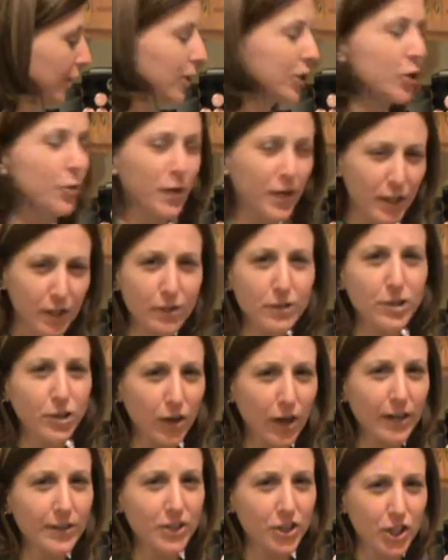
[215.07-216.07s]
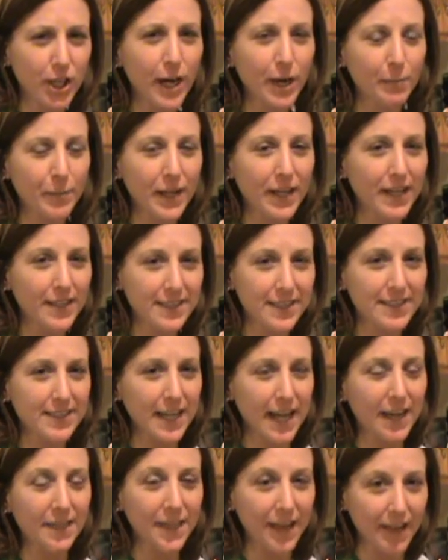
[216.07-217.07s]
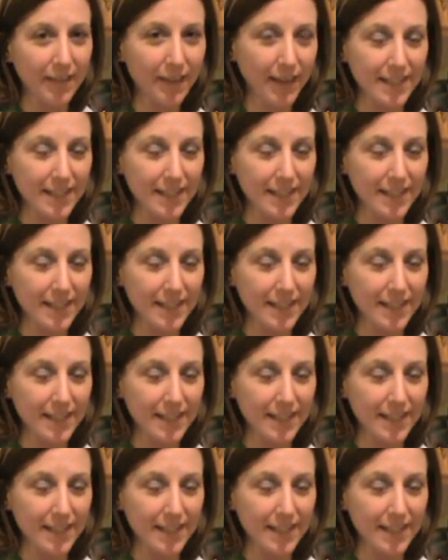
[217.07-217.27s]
And you want to use ground chuck because it's got that,